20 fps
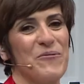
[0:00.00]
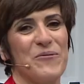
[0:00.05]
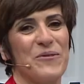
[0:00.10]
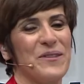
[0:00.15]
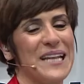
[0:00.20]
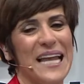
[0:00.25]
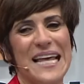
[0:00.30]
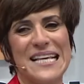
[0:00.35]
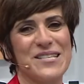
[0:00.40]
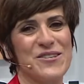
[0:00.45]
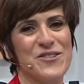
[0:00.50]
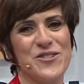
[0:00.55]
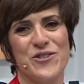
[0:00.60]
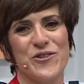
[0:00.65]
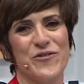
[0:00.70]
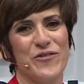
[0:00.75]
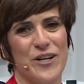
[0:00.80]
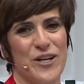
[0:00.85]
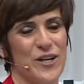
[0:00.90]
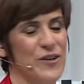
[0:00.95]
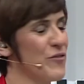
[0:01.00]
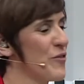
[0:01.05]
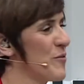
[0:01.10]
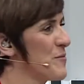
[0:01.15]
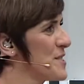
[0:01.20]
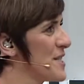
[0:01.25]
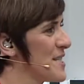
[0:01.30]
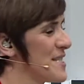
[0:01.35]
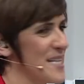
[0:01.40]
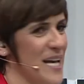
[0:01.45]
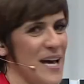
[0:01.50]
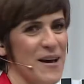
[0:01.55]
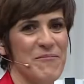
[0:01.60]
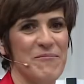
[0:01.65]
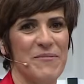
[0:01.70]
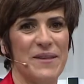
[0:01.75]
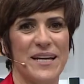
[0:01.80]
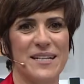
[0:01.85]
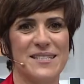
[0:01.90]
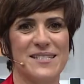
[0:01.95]
Lessons you've learned from Shazam
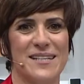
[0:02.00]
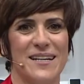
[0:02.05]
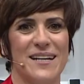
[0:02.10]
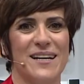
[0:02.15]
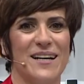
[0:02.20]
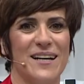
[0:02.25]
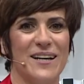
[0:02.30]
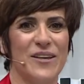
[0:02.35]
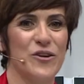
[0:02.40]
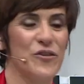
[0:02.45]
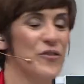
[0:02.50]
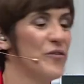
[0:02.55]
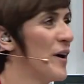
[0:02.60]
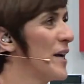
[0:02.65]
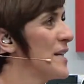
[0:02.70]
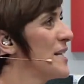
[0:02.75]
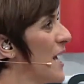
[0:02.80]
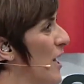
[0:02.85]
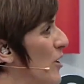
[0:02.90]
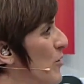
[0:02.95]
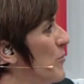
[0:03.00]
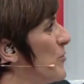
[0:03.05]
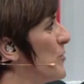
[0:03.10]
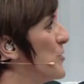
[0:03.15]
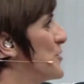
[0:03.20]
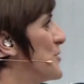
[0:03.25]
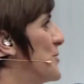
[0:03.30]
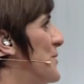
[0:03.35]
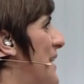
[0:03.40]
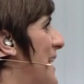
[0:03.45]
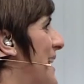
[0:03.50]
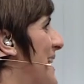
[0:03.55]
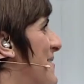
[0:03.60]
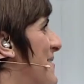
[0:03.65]
that you find helpful today?